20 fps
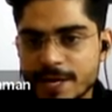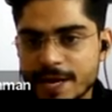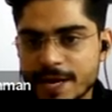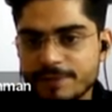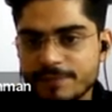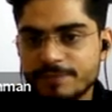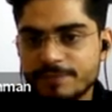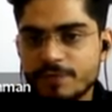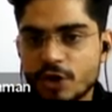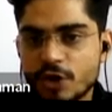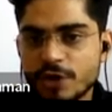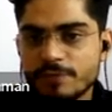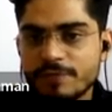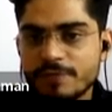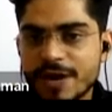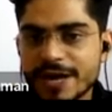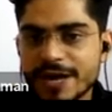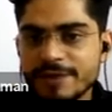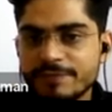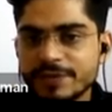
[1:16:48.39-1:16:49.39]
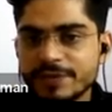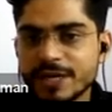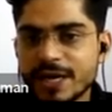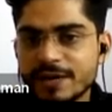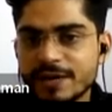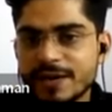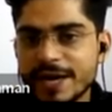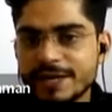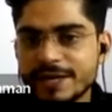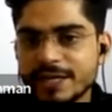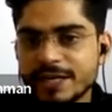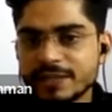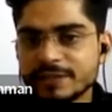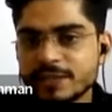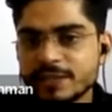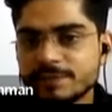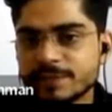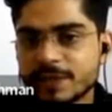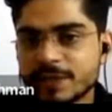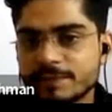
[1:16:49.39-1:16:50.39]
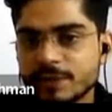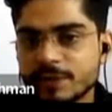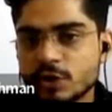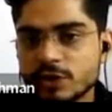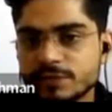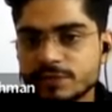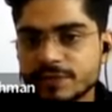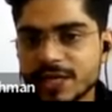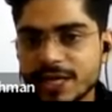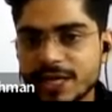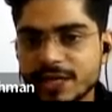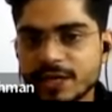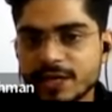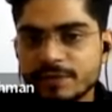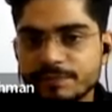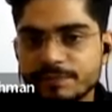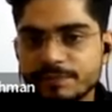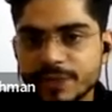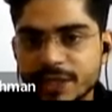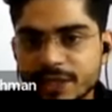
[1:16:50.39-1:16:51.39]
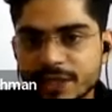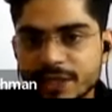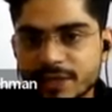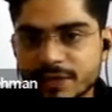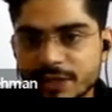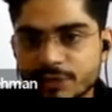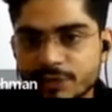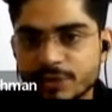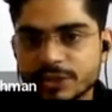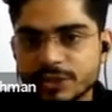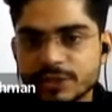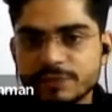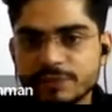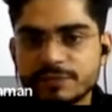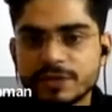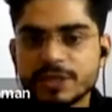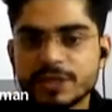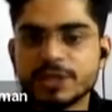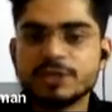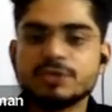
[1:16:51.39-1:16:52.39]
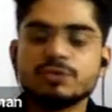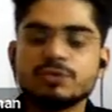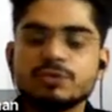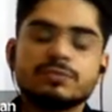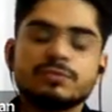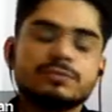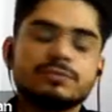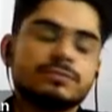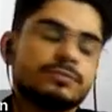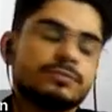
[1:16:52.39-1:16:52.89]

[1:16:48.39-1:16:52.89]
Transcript: And why we are writing this? Because we are comparing equation 1 and 2.